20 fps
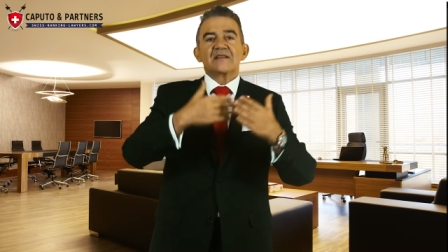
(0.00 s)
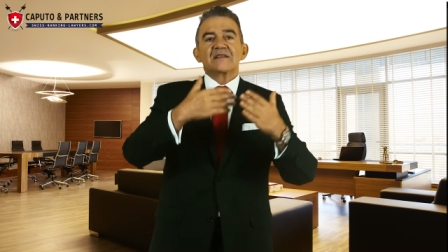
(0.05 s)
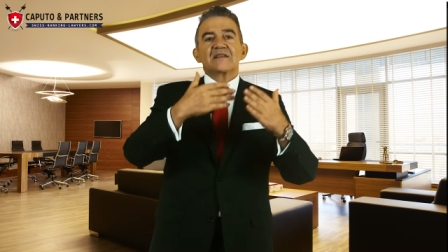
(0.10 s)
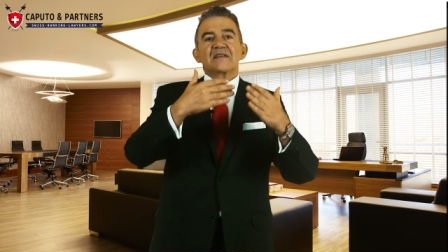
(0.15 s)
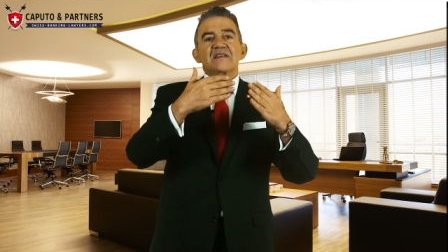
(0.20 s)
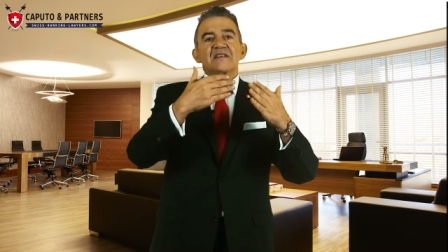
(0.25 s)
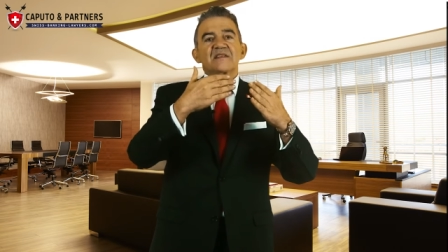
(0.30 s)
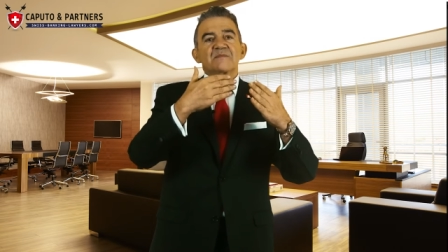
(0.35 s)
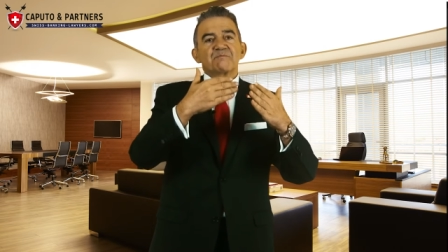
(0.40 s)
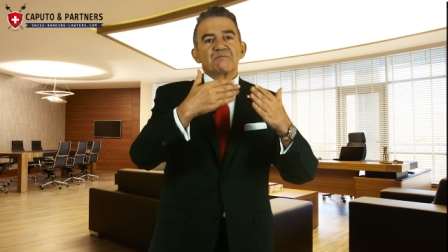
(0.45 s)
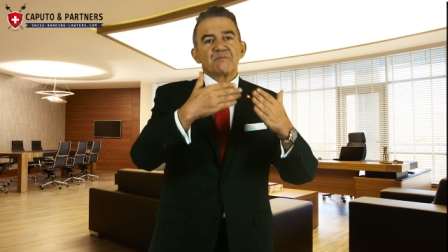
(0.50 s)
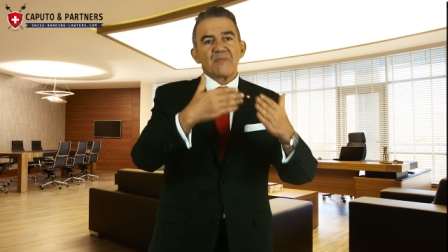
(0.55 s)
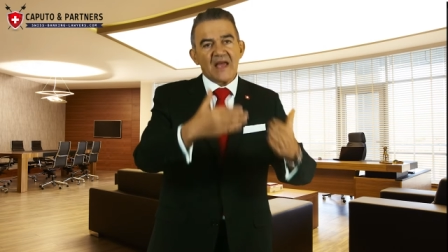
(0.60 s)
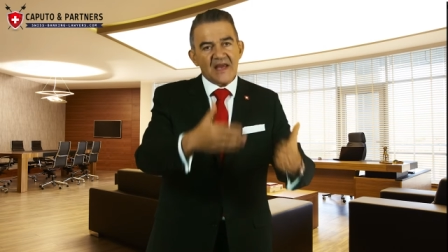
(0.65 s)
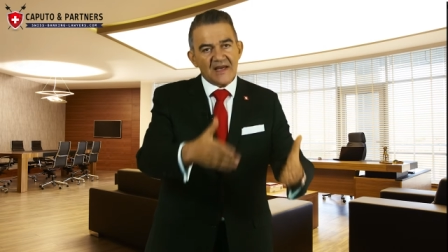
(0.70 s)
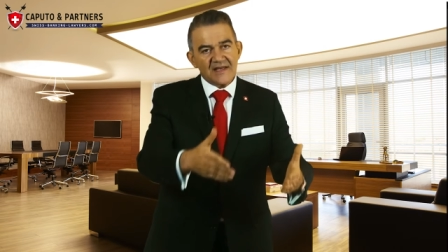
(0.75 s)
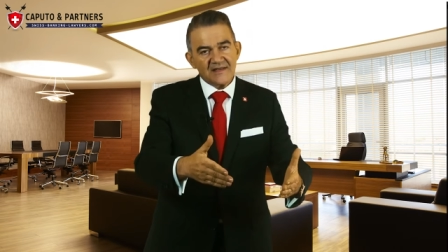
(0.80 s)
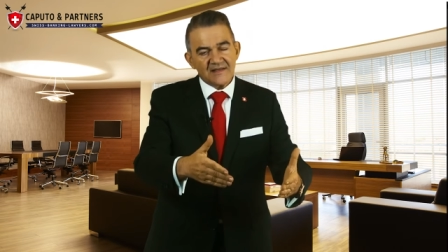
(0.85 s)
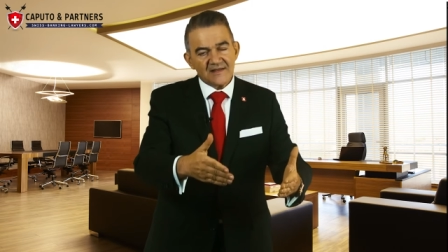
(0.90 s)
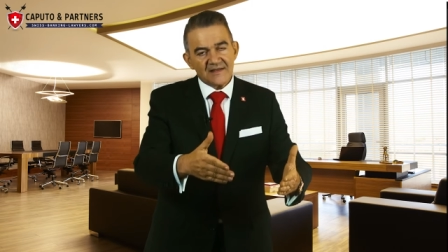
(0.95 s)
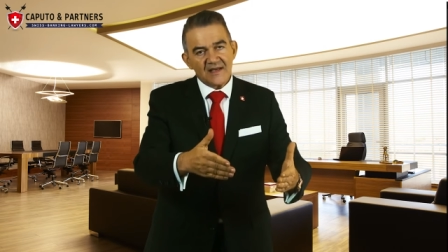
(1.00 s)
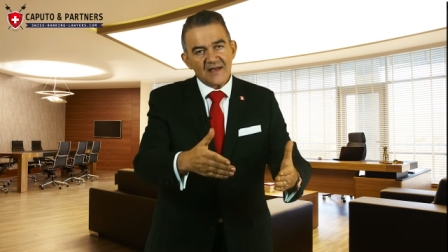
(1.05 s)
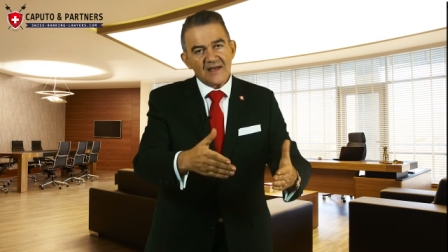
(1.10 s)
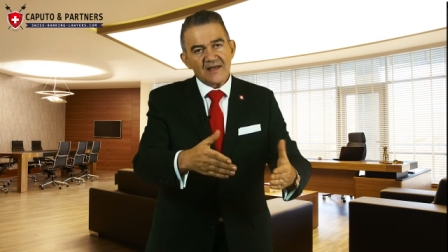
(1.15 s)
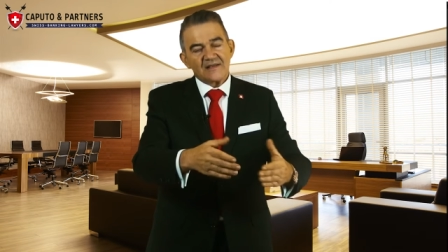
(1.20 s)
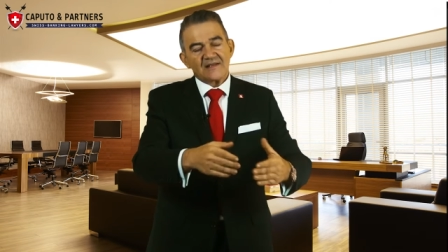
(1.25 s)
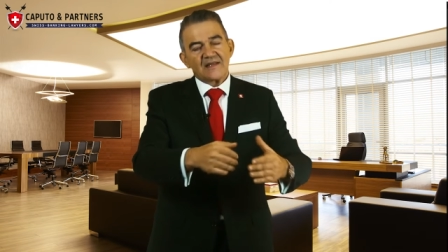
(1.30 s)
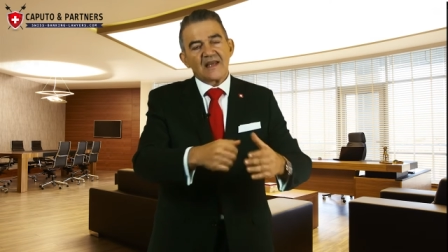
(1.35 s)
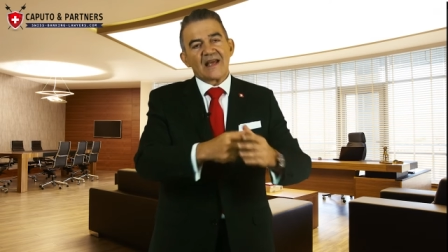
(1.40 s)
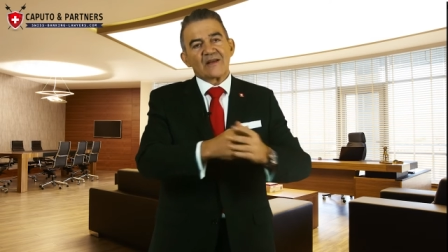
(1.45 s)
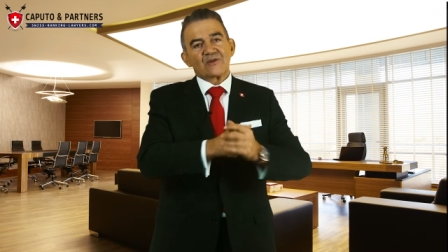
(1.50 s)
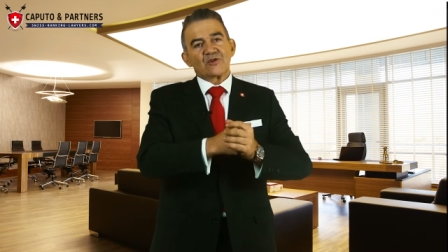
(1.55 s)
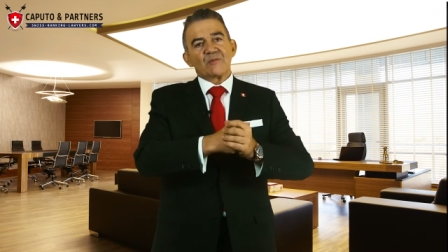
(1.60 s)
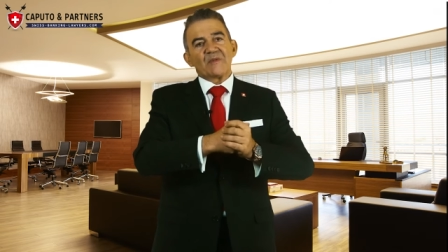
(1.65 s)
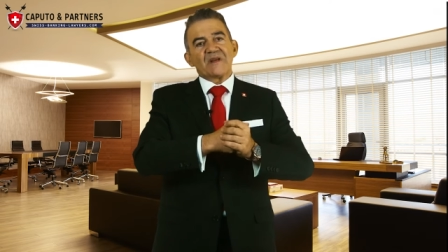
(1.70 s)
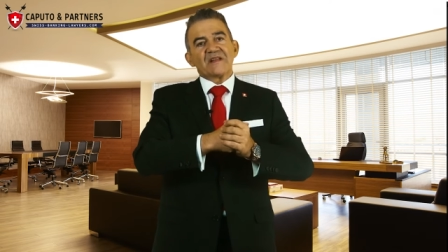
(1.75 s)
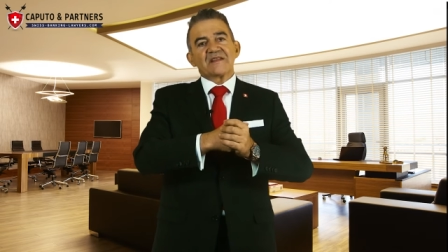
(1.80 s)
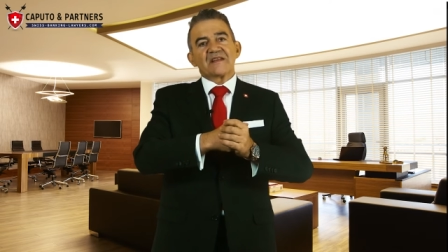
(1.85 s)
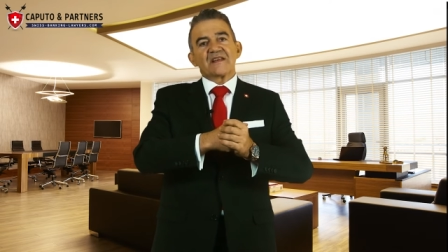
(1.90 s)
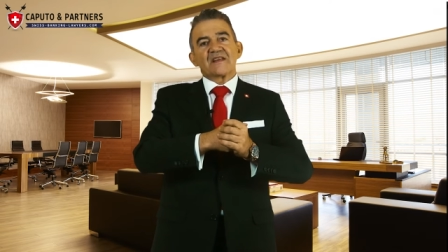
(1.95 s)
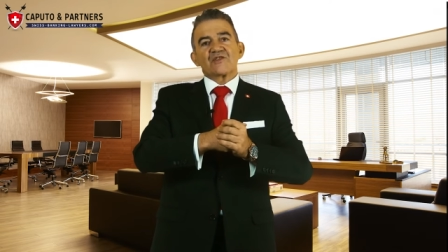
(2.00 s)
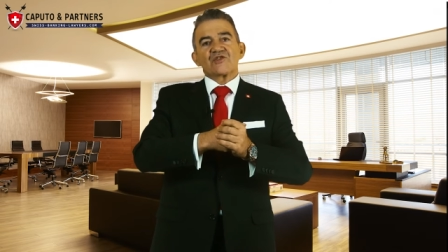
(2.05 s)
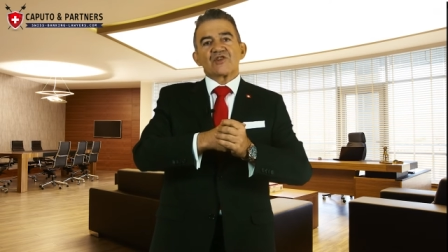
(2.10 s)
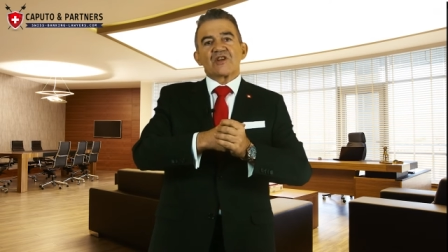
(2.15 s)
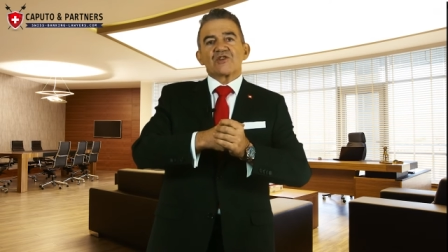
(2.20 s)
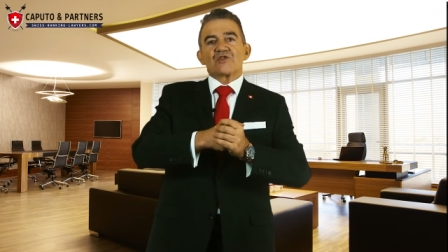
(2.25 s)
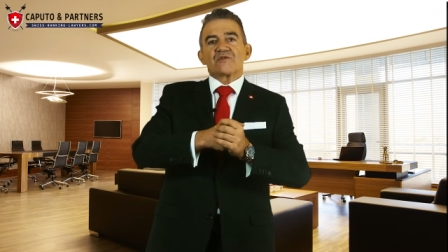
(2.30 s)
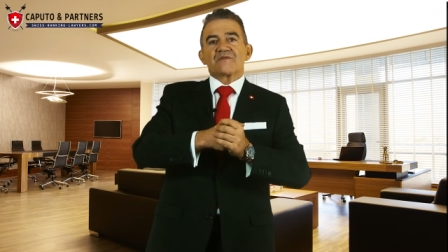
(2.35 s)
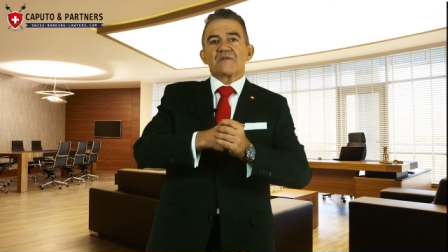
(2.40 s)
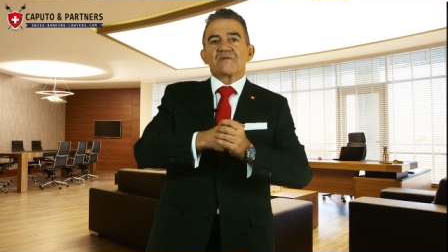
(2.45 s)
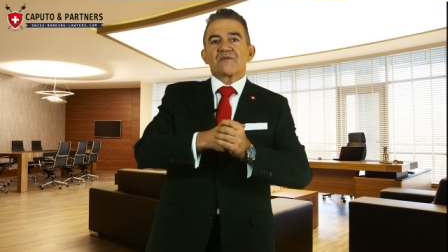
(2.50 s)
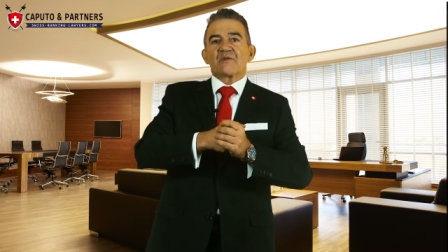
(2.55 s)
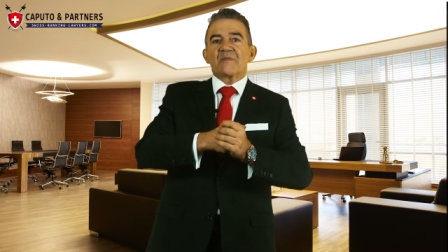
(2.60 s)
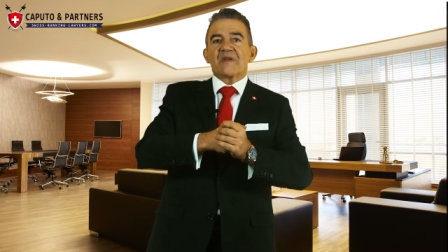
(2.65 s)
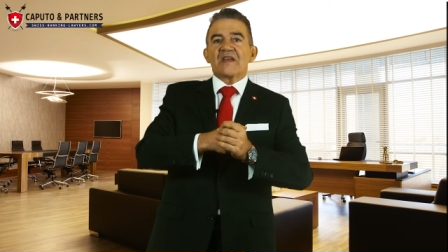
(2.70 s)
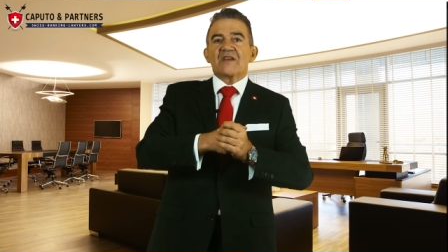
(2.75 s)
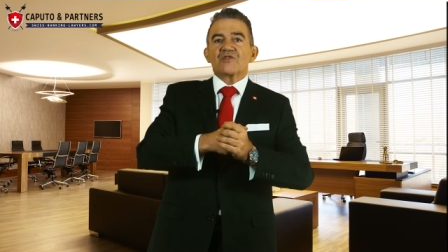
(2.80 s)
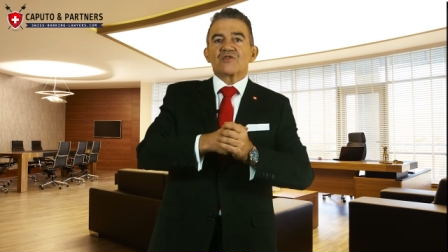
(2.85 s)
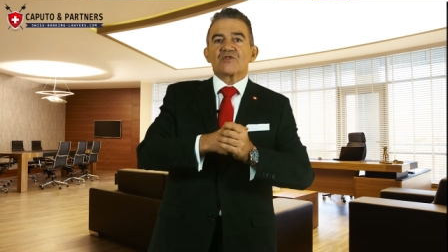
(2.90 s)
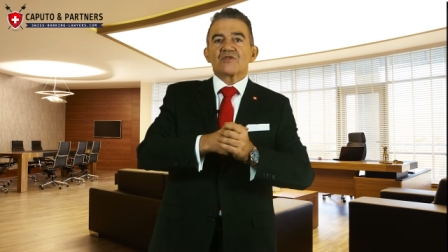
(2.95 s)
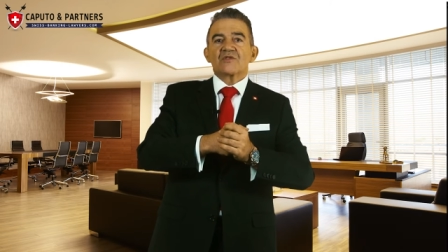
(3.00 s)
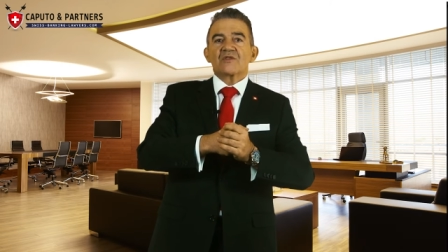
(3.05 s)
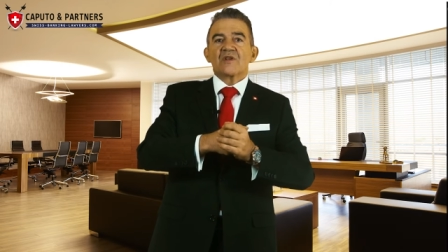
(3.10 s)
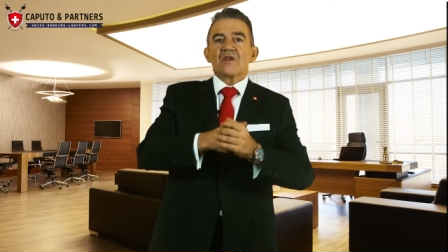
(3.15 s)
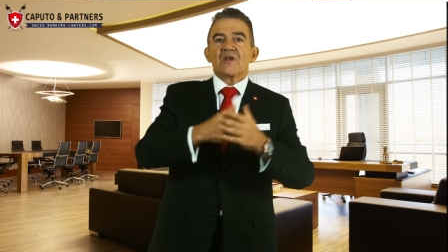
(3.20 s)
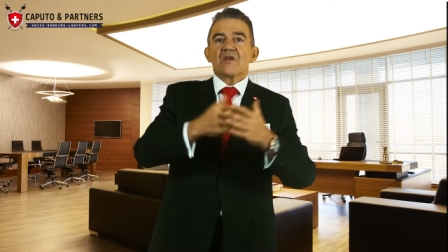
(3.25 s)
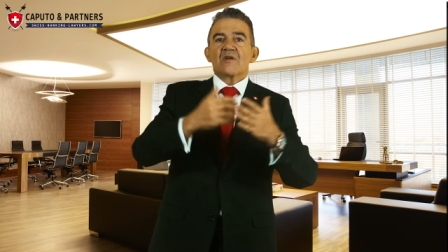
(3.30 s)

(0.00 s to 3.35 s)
despite the automatic exchange of information,